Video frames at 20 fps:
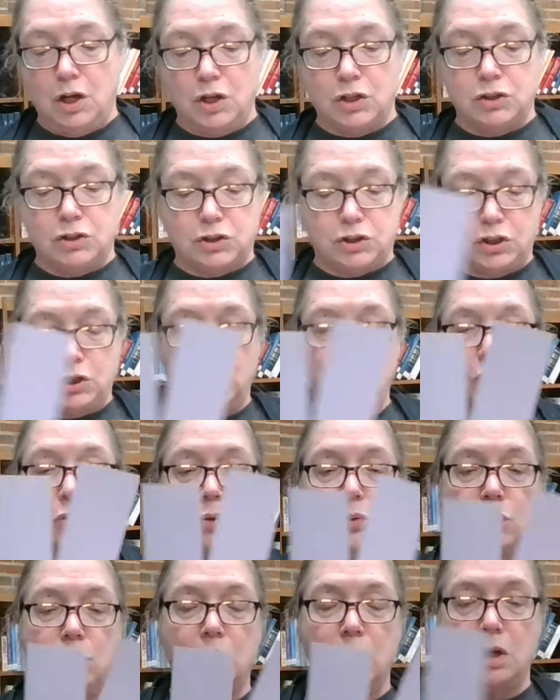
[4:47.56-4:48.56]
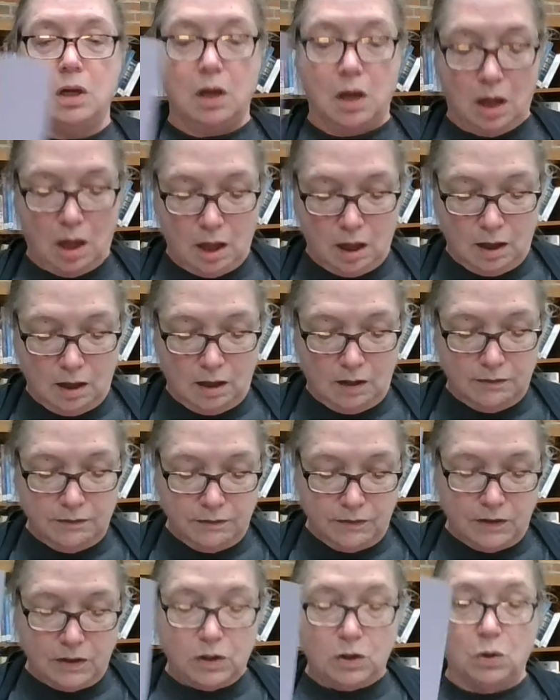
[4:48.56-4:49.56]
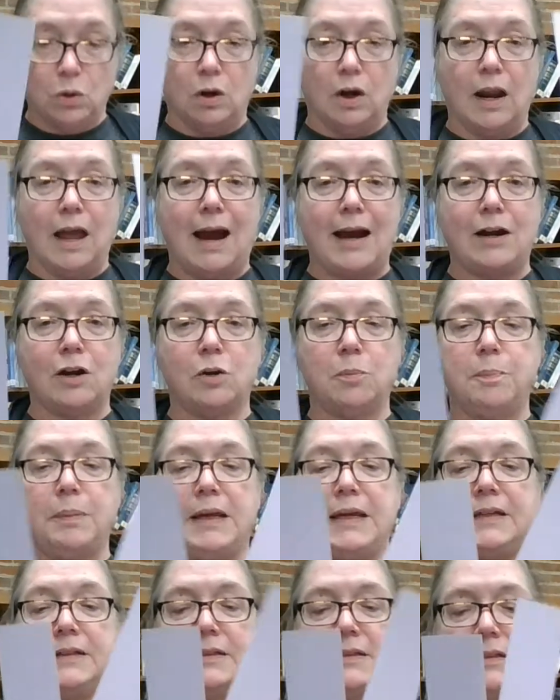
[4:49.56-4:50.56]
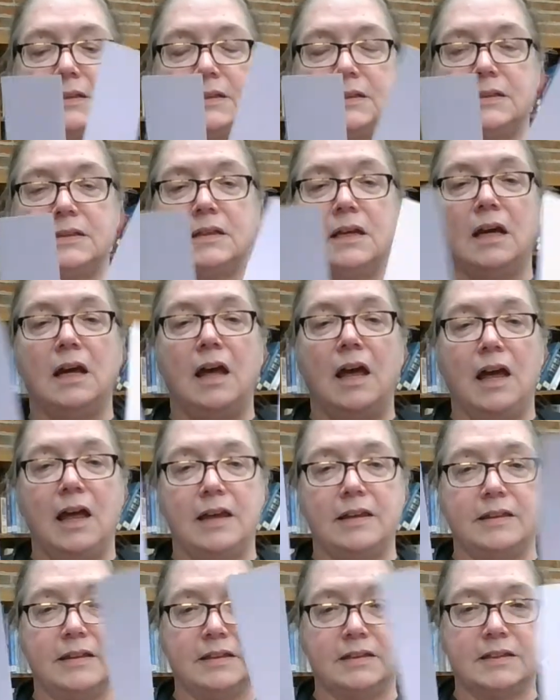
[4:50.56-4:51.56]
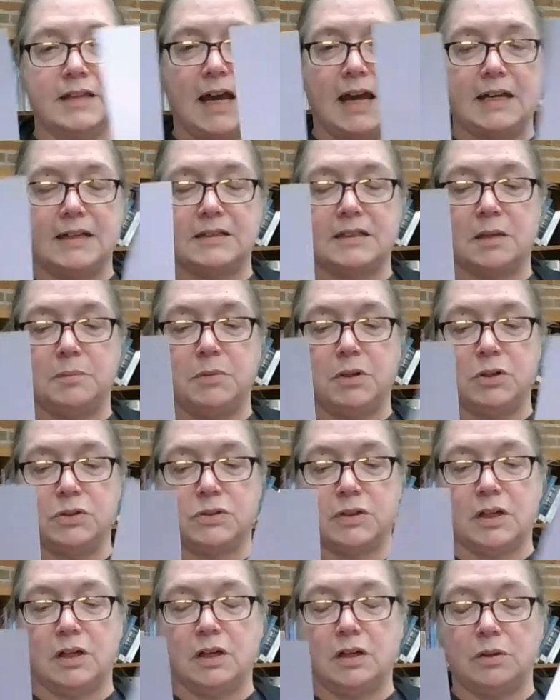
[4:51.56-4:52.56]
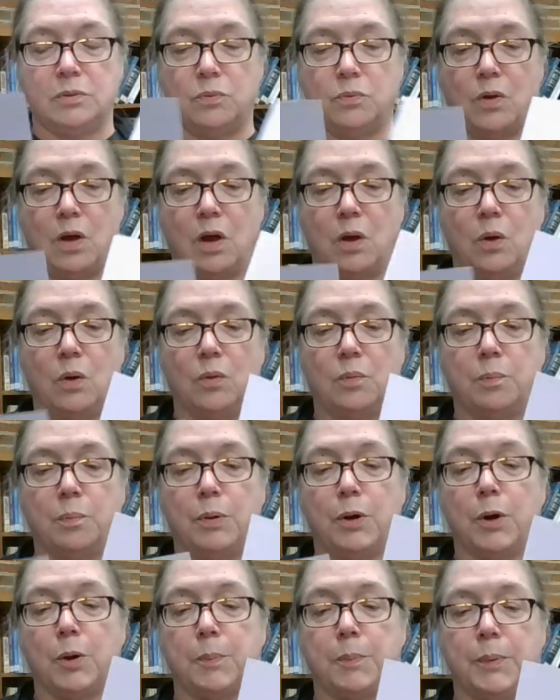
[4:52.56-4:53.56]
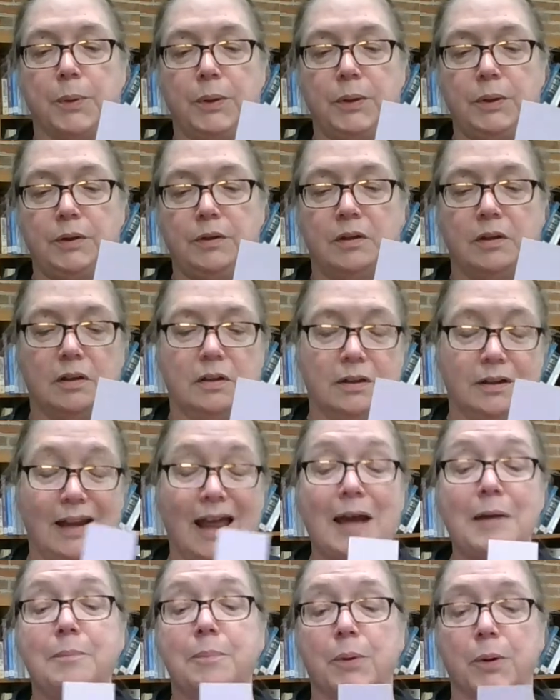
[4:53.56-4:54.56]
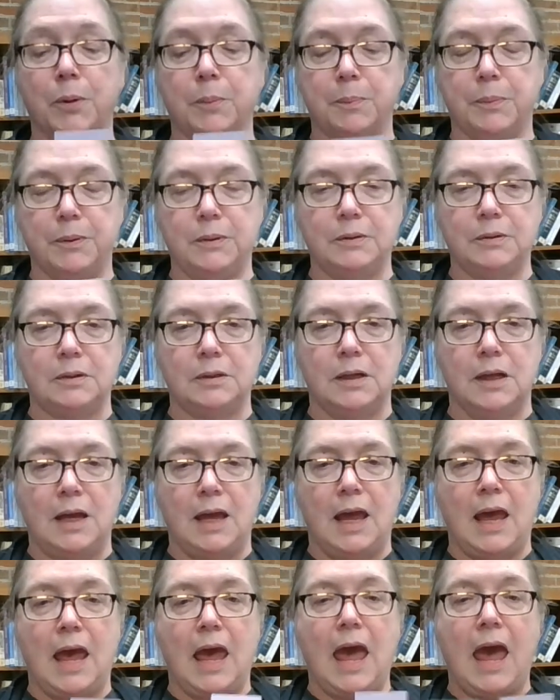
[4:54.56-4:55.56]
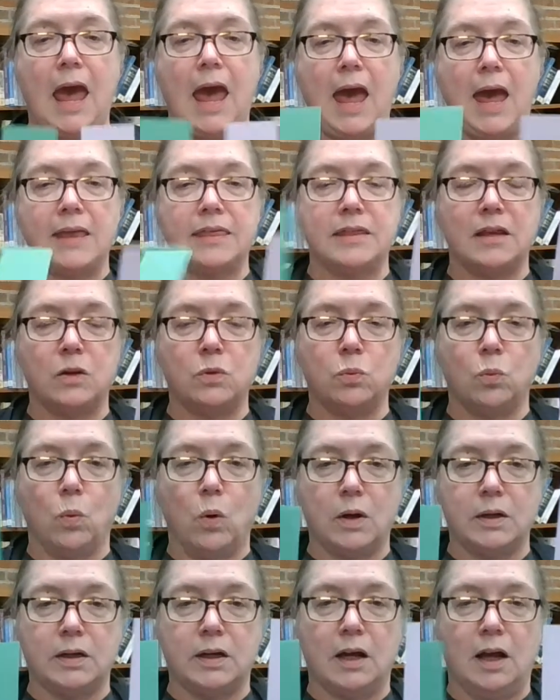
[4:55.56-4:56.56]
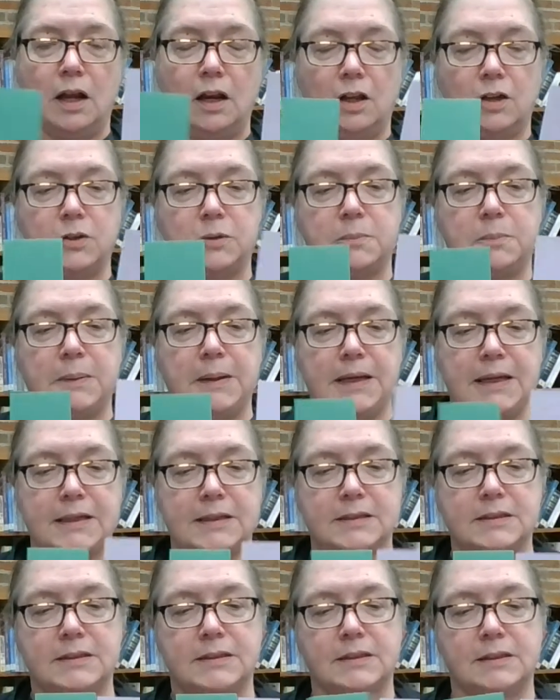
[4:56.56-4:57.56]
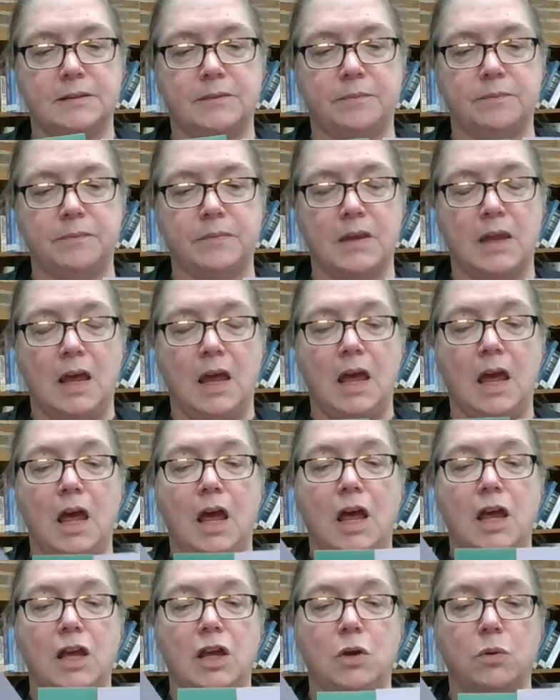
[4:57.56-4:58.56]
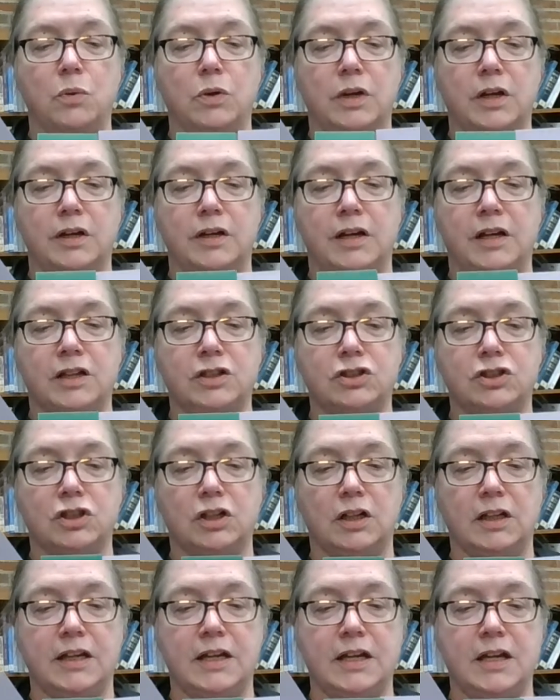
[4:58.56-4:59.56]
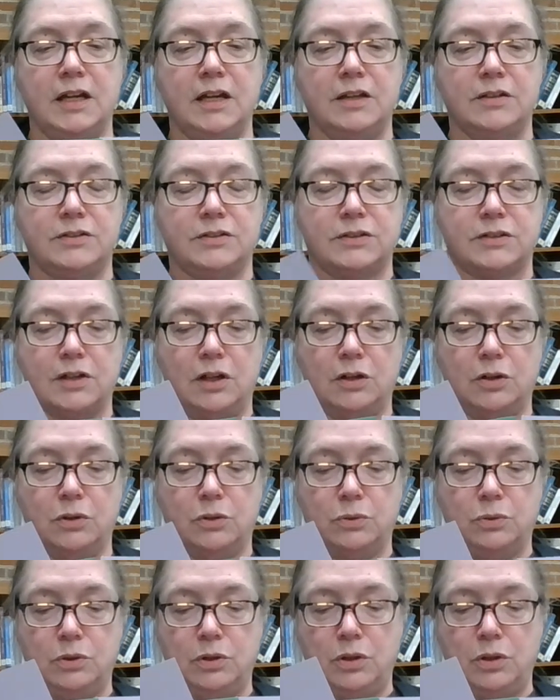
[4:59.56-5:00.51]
two of your lighter pieces. In this case, I'm using a purple, a light purple, and then one colored piece. You would initially sew